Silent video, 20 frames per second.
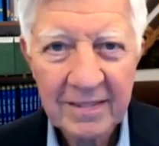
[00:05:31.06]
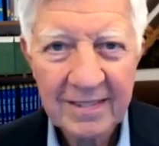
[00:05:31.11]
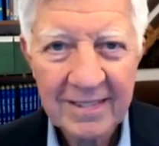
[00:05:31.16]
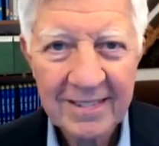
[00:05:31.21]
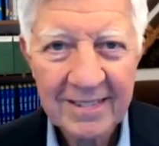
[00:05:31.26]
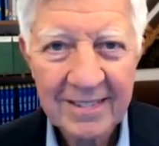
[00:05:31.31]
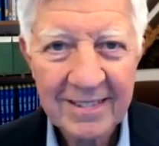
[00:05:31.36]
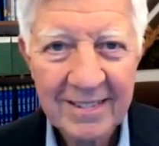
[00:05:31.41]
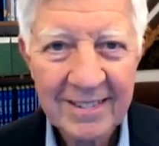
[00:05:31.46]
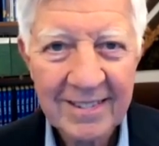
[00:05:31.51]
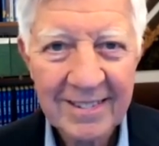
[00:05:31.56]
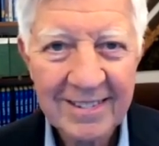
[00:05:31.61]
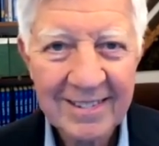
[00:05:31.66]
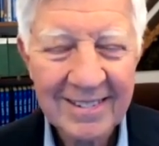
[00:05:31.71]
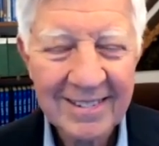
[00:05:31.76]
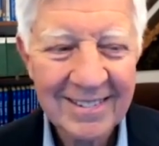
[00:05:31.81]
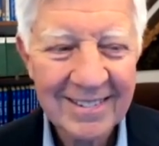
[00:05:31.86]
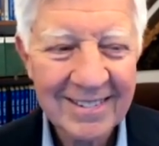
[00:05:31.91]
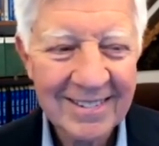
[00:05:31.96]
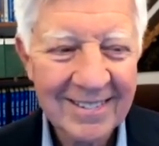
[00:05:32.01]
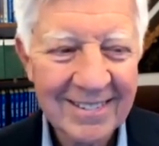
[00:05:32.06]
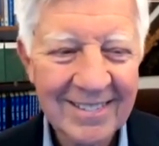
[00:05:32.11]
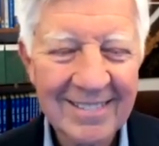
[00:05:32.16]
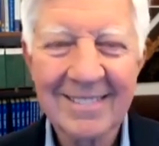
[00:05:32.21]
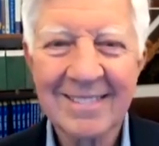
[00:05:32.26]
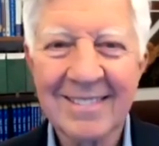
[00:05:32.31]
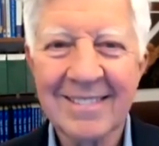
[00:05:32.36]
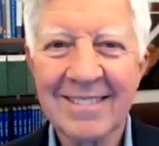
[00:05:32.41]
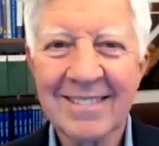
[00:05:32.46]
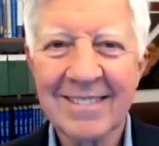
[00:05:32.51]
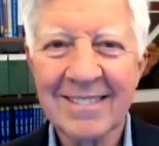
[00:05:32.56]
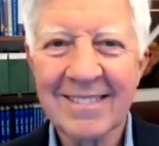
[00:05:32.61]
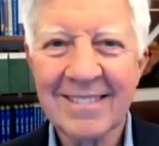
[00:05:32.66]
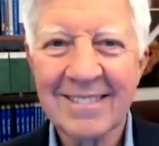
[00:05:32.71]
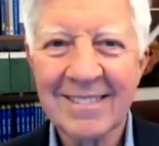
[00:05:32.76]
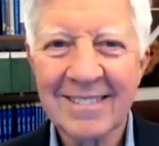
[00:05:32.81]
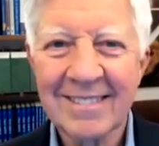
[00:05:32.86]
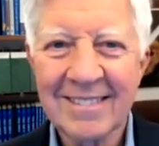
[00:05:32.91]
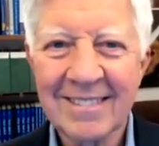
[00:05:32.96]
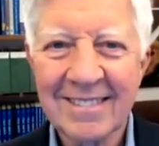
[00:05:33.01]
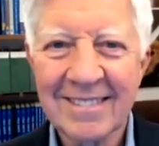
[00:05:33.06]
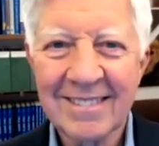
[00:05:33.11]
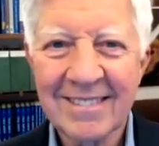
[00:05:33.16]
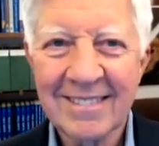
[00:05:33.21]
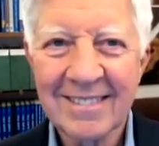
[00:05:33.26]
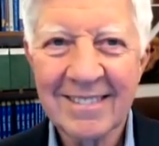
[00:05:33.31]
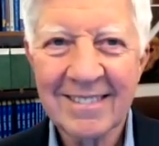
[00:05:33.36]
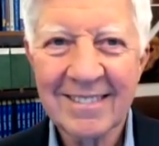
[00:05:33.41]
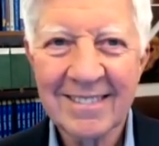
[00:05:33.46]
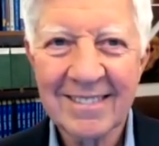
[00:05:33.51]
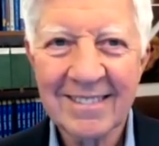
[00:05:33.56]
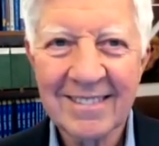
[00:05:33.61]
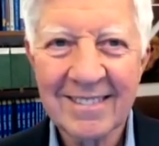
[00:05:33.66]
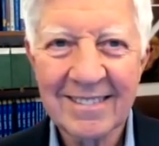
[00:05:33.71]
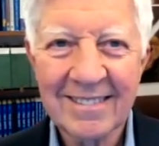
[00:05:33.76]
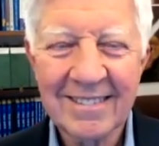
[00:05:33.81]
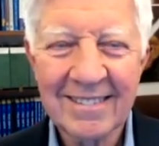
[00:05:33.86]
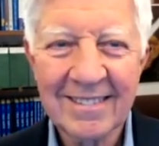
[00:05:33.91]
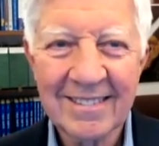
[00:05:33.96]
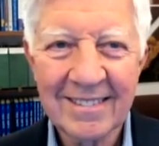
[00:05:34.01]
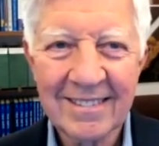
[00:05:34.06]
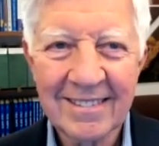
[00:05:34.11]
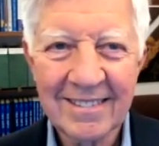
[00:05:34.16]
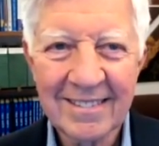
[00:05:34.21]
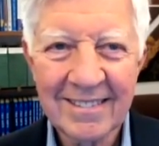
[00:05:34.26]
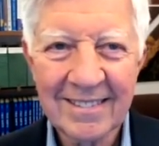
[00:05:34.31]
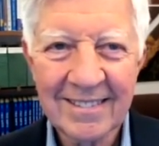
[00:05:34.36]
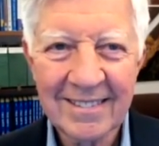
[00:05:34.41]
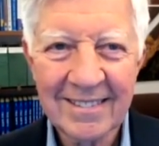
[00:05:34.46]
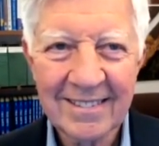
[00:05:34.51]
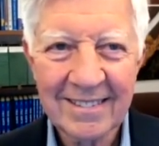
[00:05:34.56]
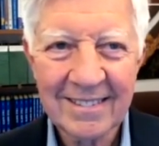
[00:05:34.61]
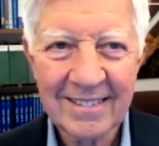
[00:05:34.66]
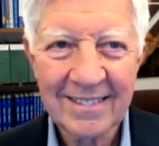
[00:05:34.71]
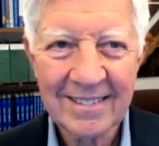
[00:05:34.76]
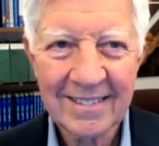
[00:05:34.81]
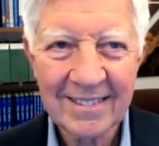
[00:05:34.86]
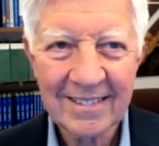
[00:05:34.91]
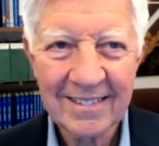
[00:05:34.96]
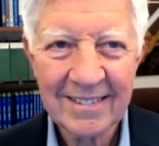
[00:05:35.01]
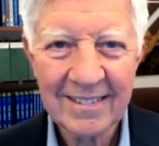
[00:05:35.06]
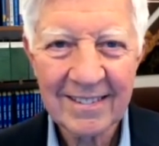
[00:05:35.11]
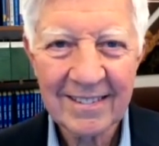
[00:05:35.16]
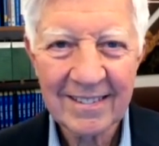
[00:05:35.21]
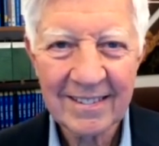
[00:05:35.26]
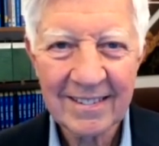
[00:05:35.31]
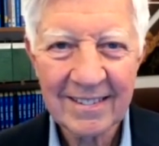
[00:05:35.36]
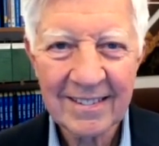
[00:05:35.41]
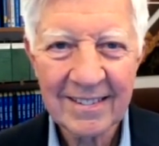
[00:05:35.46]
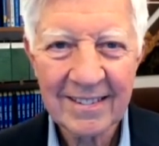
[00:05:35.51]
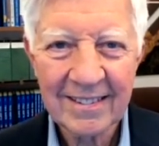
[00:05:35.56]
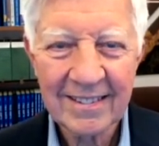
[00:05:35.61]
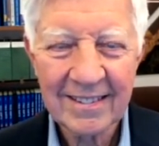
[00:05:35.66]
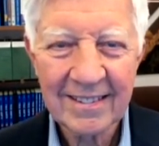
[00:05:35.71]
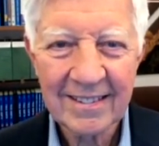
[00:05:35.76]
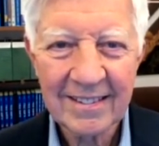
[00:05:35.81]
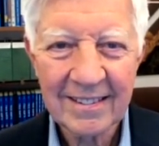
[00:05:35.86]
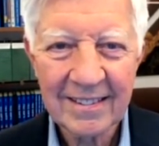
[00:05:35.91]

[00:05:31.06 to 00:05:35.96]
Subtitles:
(not speaking)